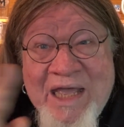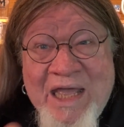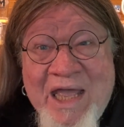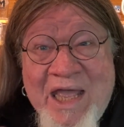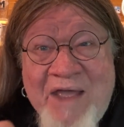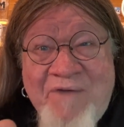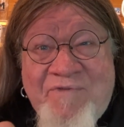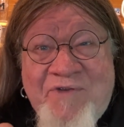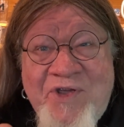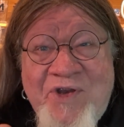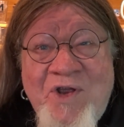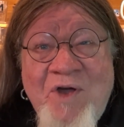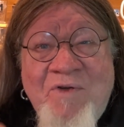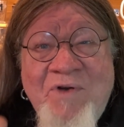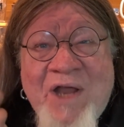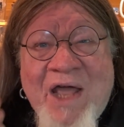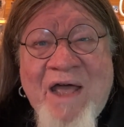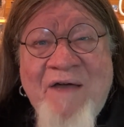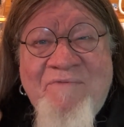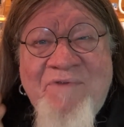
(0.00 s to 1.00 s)
If you
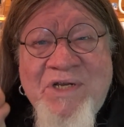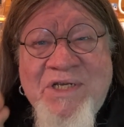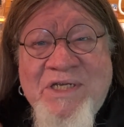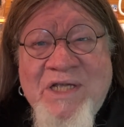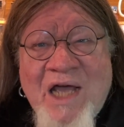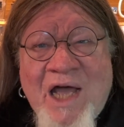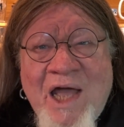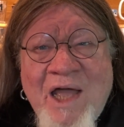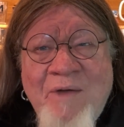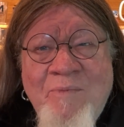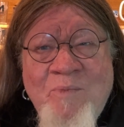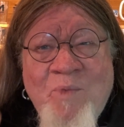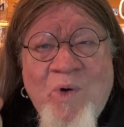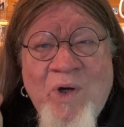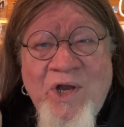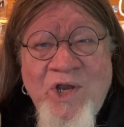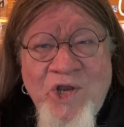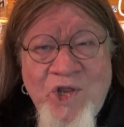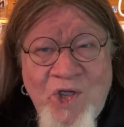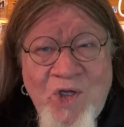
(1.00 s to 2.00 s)
don't have a time
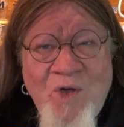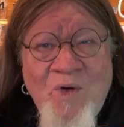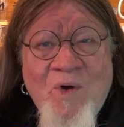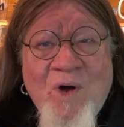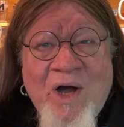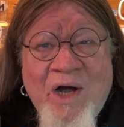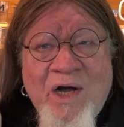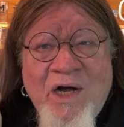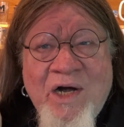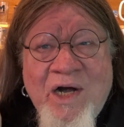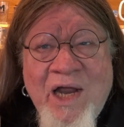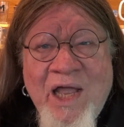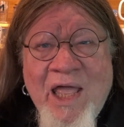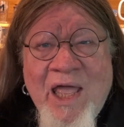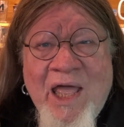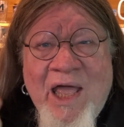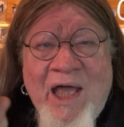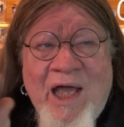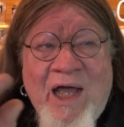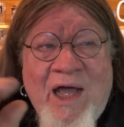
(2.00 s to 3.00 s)
when you are
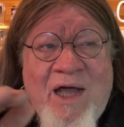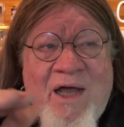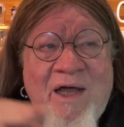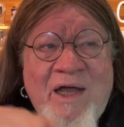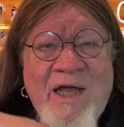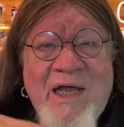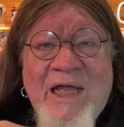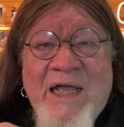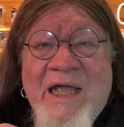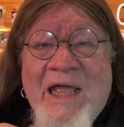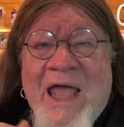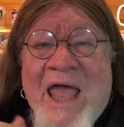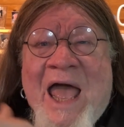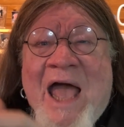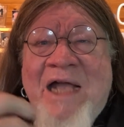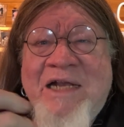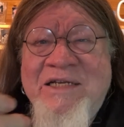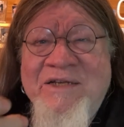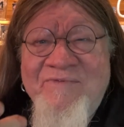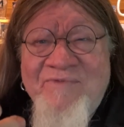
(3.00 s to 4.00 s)
uh,
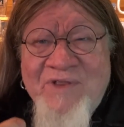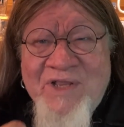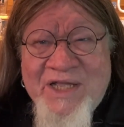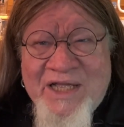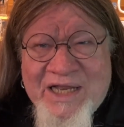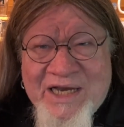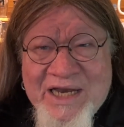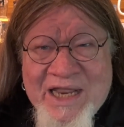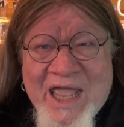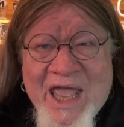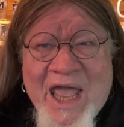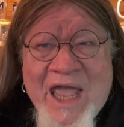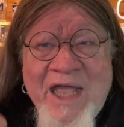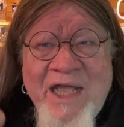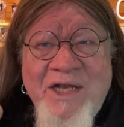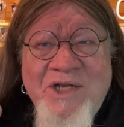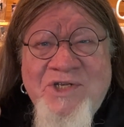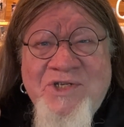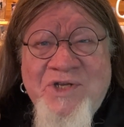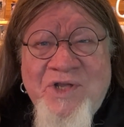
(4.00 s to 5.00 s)
actively
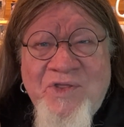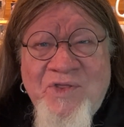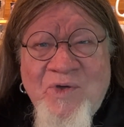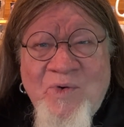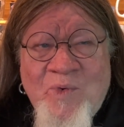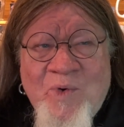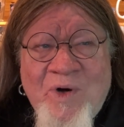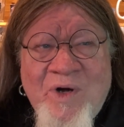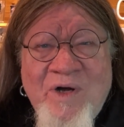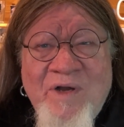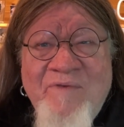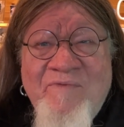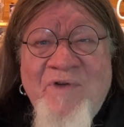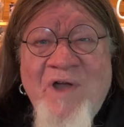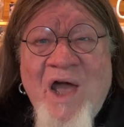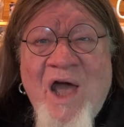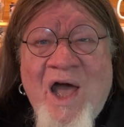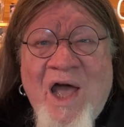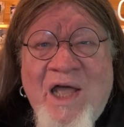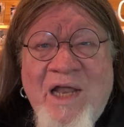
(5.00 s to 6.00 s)
engaged in the Word of
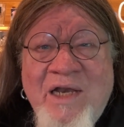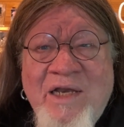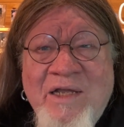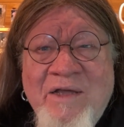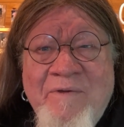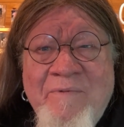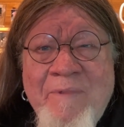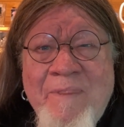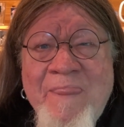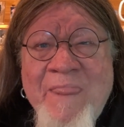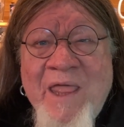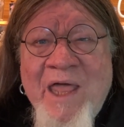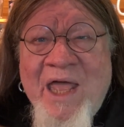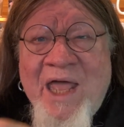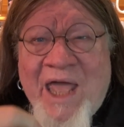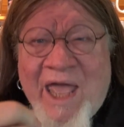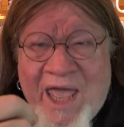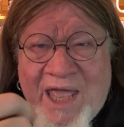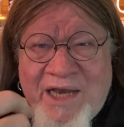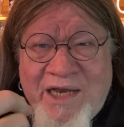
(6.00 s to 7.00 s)
God
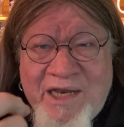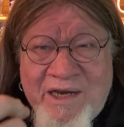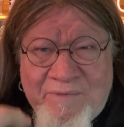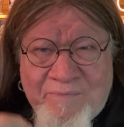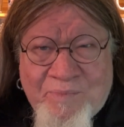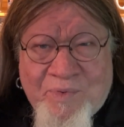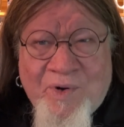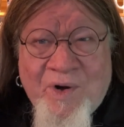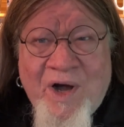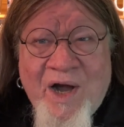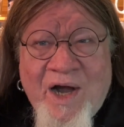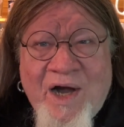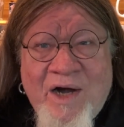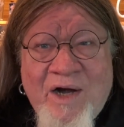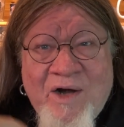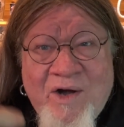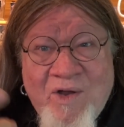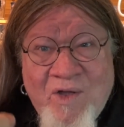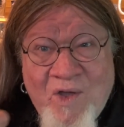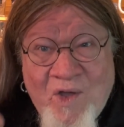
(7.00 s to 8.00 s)
and in
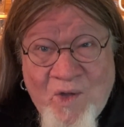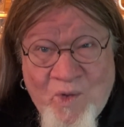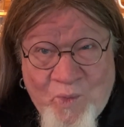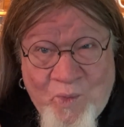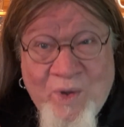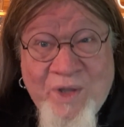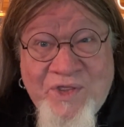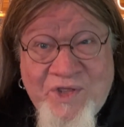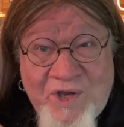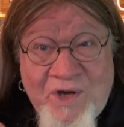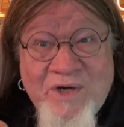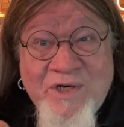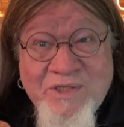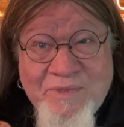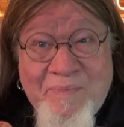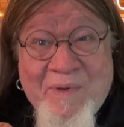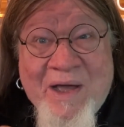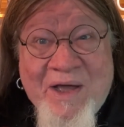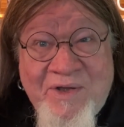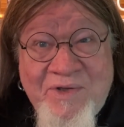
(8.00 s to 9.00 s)
prayer with your
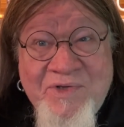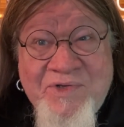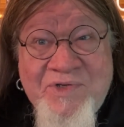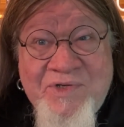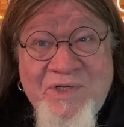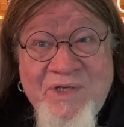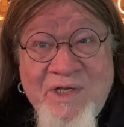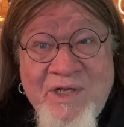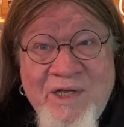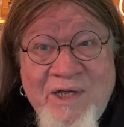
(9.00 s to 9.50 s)
spouse,